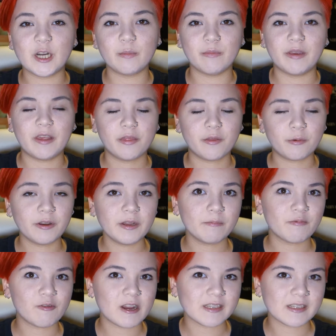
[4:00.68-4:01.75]
got me 3
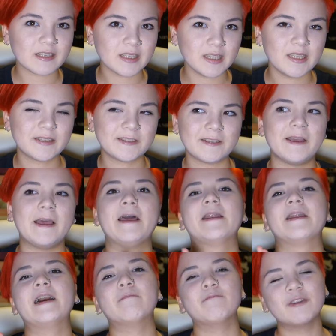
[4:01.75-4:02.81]
presents,
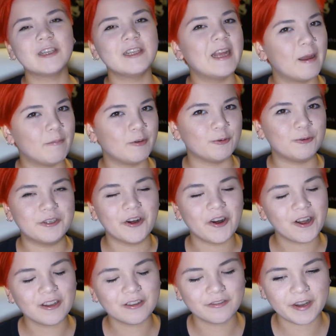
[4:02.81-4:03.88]
and I'm really happy with
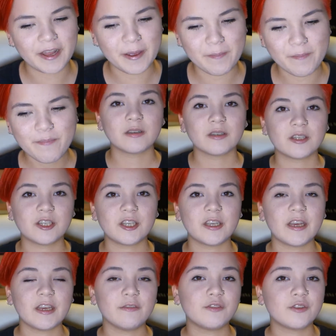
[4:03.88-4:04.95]
all of them. She
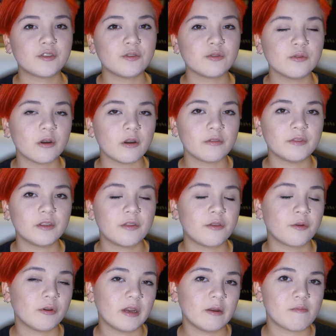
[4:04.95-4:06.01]
gave 2 of the
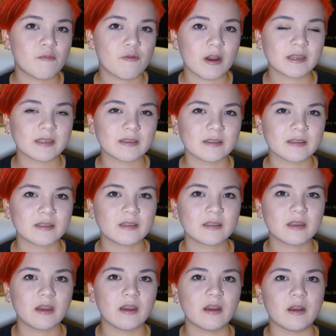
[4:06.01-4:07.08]
3
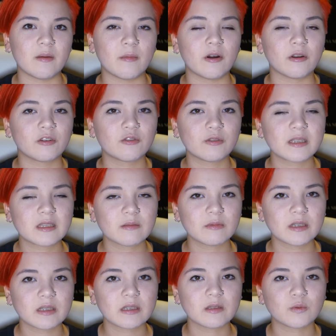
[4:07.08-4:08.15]
presents on
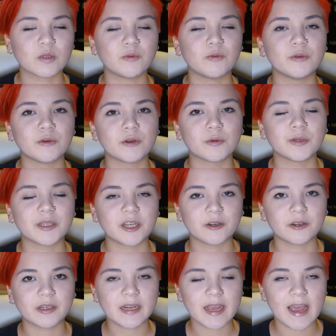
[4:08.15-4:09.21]
Christmas when we were with
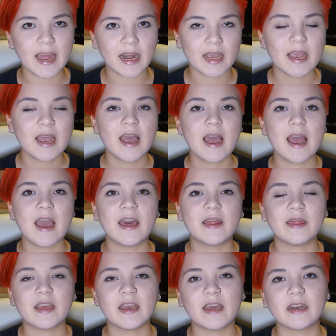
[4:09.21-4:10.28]
her dad,
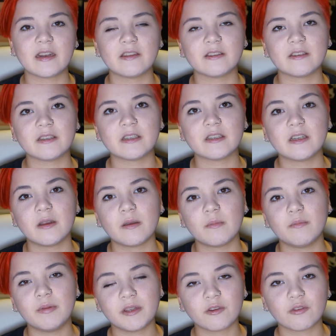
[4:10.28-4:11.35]
and then the
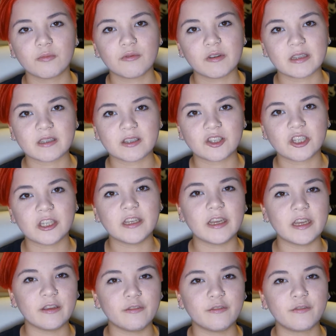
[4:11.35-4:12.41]
bigger present she
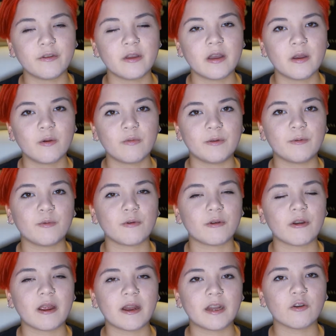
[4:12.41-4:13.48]
gave when we
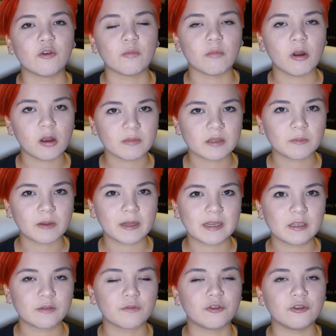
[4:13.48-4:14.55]
were at her mom's
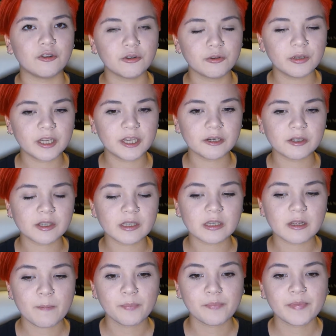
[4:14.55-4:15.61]
place for New Year's.